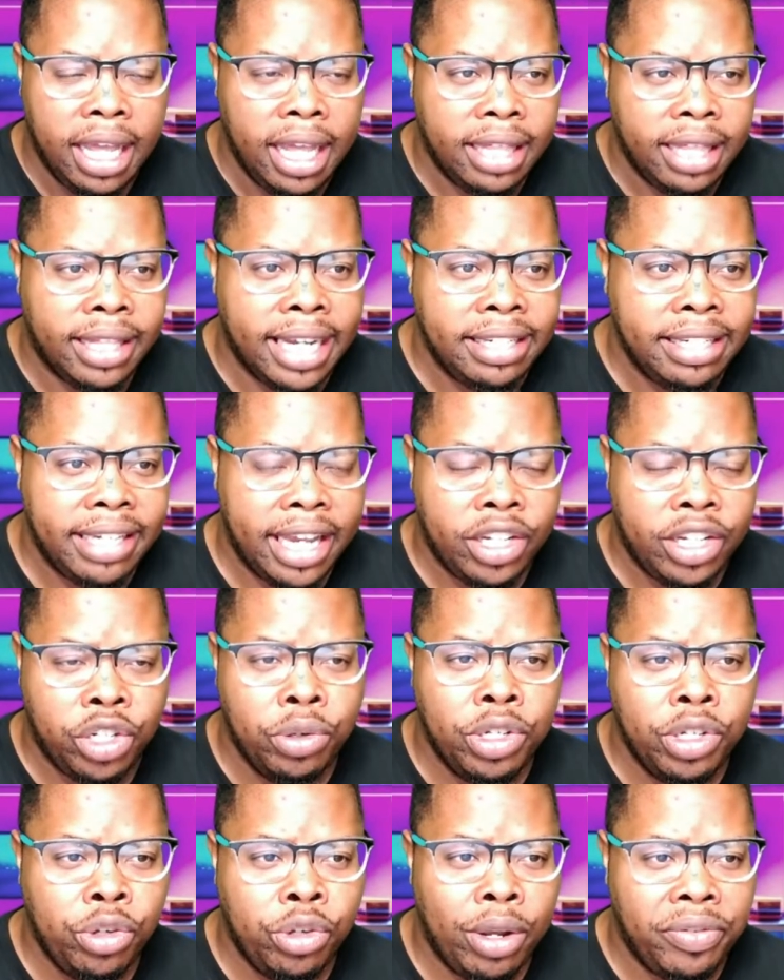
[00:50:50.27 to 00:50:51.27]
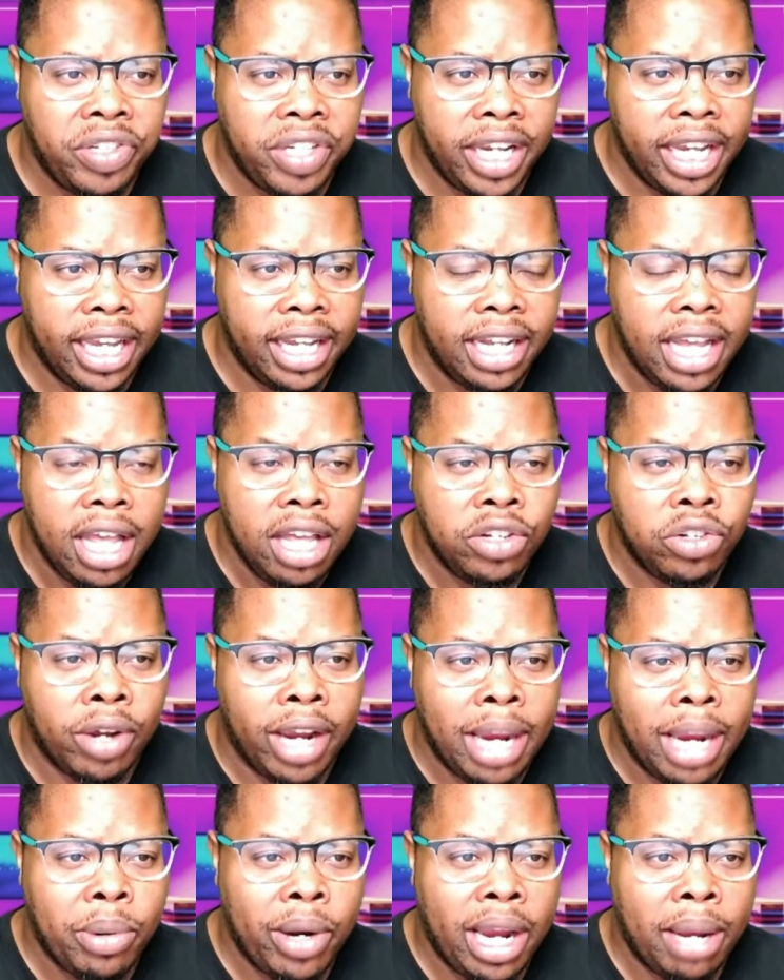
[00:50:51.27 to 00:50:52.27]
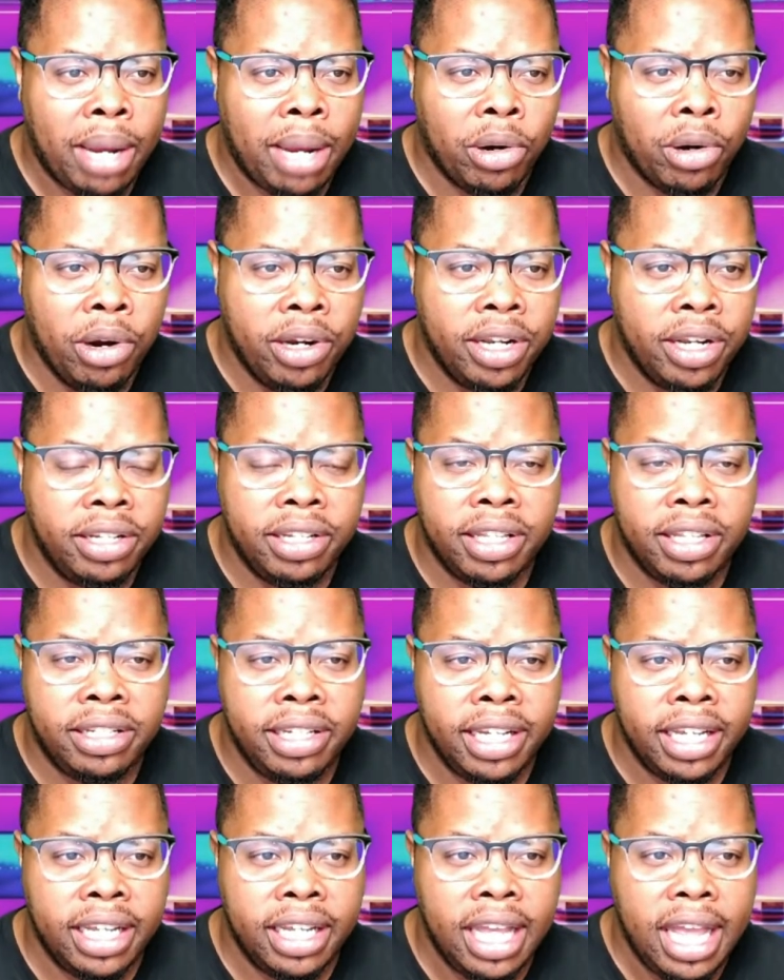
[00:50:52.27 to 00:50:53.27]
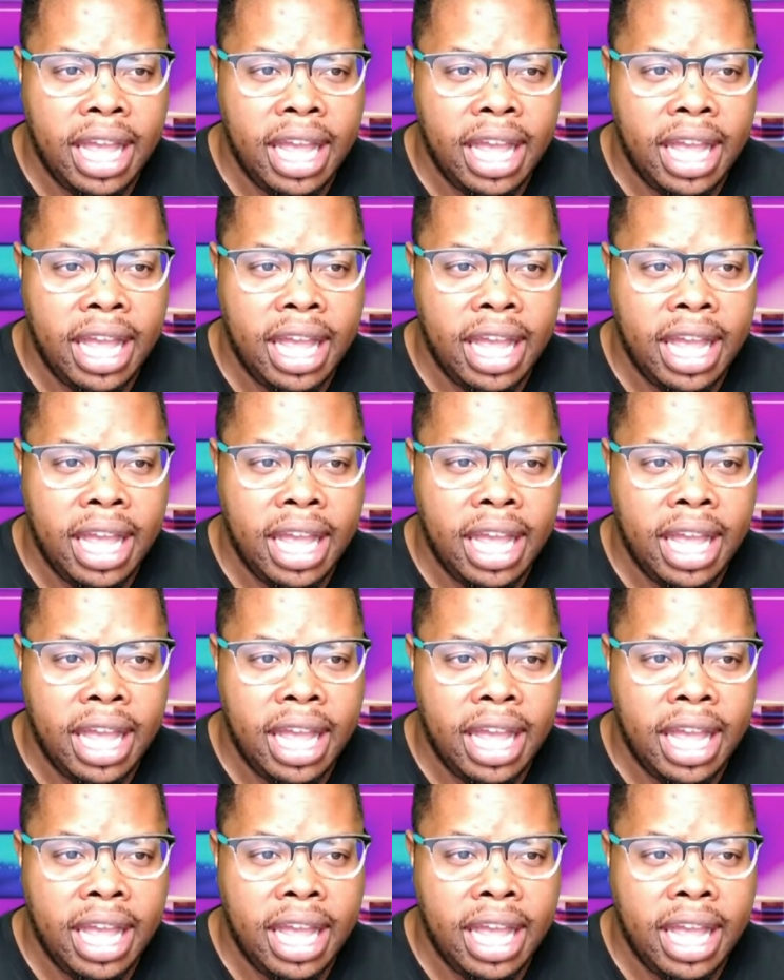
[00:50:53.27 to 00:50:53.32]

they said, "Do as you have said." So Abraham hurried into the tent